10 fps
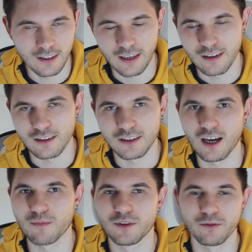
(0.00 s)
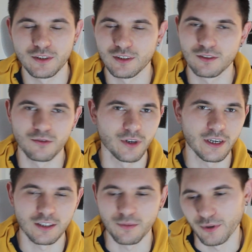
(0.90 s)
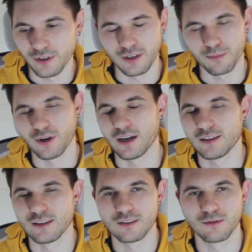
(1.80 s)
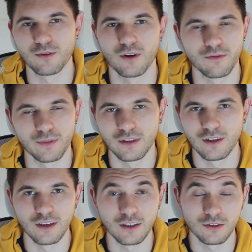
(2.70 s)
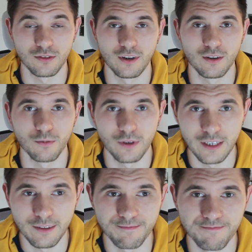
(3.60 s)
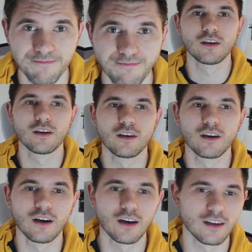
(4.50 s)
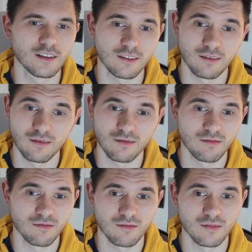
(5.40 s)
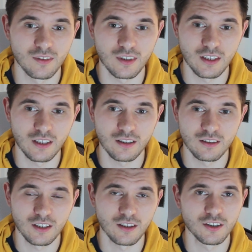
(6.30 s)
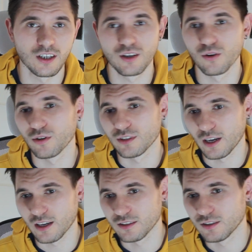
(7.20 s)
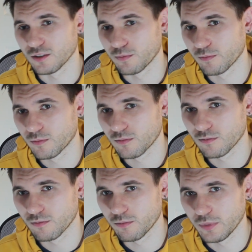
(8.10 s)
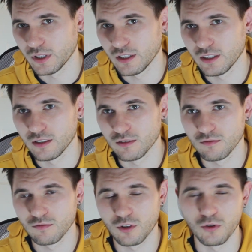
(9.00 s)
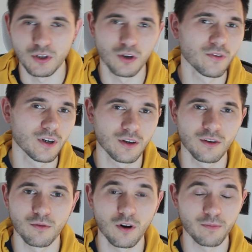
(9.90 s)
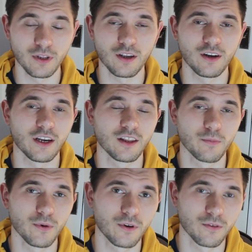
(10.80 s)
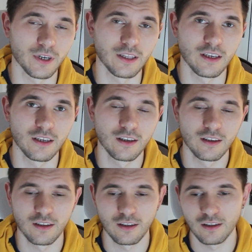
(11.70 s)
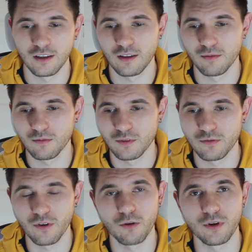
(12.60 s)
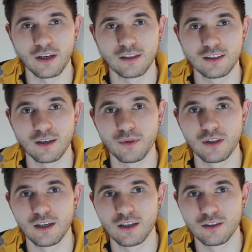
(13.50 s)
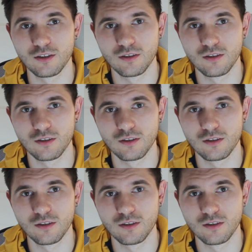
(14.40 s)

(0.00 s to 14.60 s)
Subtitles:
the end of the chapter, which is great to put into practice what I've been learning straight away. And the Skillshare course has just been going over what I've been learning in the book, really. It's following a similar